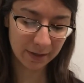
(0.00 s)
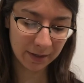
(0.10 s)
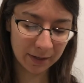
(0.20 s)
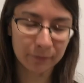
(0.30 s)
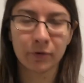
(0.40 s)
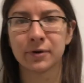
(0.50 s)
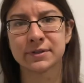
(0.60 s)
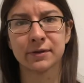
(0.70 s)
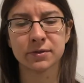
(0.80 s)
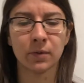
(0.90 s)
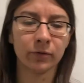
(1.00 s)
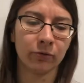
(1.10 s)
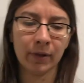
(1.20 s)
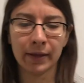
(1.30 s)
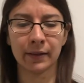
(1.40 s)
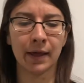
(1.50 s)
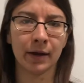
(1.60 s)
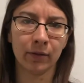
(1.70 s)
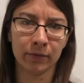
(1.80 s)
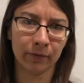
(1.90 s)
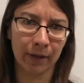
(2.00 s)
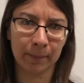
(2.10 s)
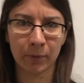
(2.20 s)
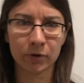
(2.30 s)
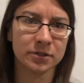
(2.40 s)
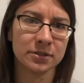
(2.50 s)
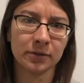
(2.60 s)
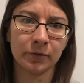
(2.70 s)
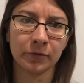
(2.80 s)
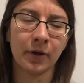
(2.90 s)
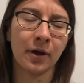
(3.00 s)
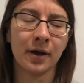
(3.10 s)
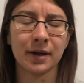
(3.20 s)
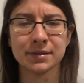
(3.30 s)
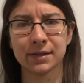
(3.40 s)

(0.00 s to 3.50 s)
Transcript: And of course I was going through like a lot of either like personal thoughts,